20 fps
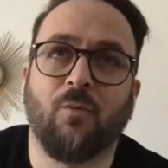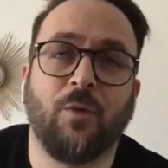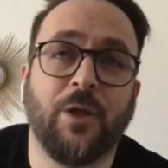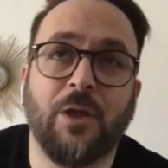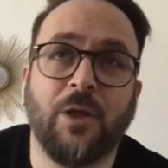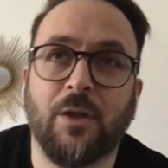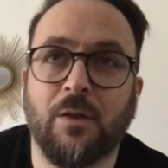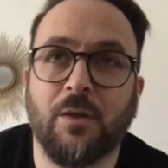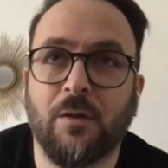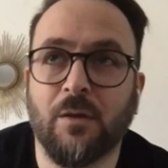
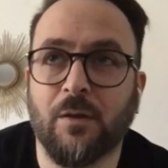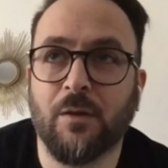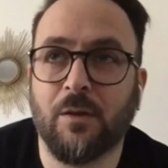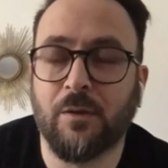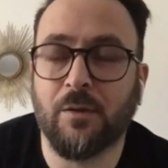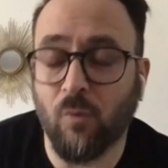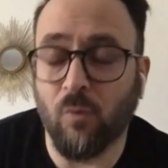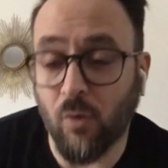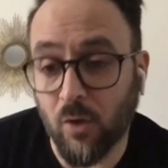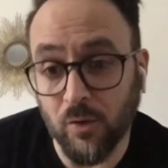we
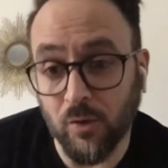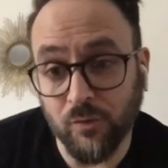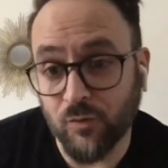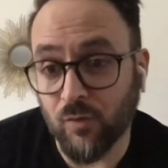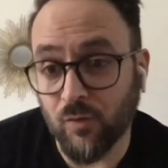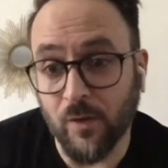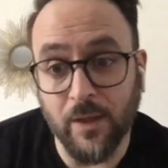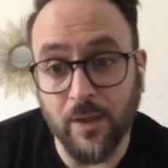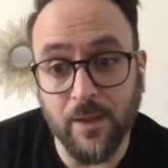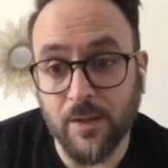worked
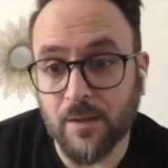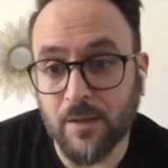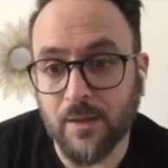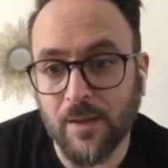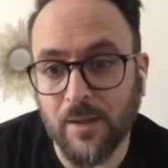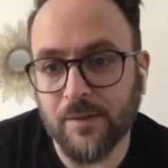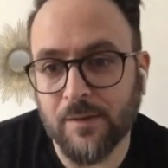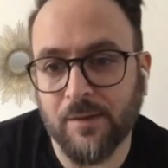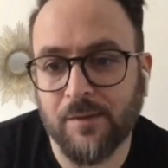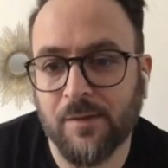together
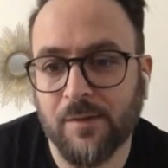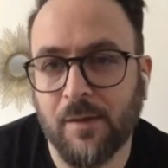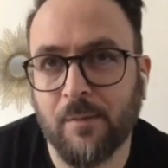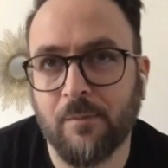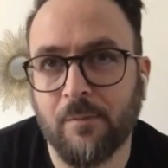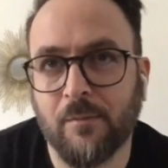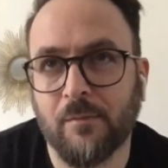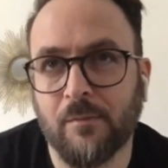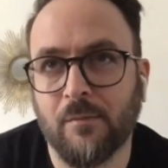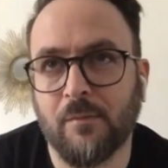at the
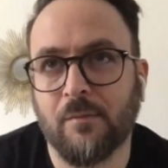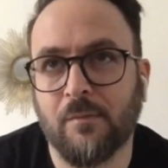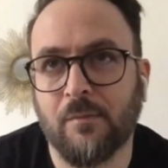same.